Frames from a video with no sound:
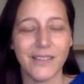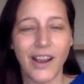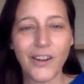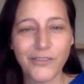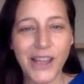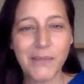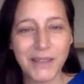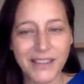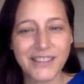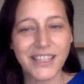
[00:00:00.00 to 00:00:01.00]
our
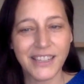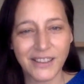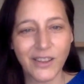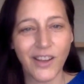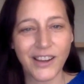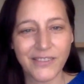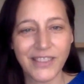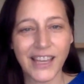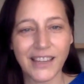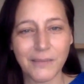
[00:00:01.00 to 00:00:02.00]
family has seen a lot of
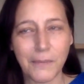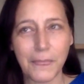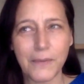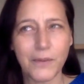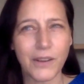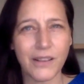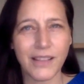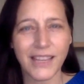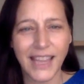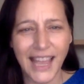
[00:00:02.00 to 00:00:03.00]
that where you're
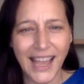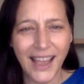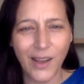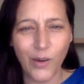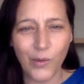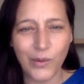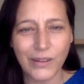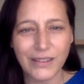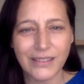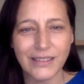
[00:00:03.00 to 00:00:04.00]
like, how?
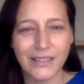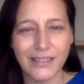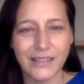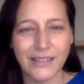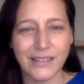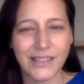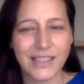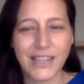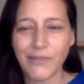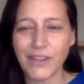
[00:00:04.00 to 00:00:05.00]
Like,
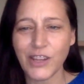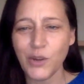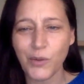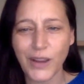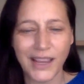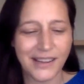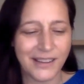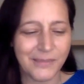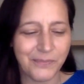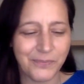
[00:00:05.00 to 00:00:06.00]
Stephanie, you were at a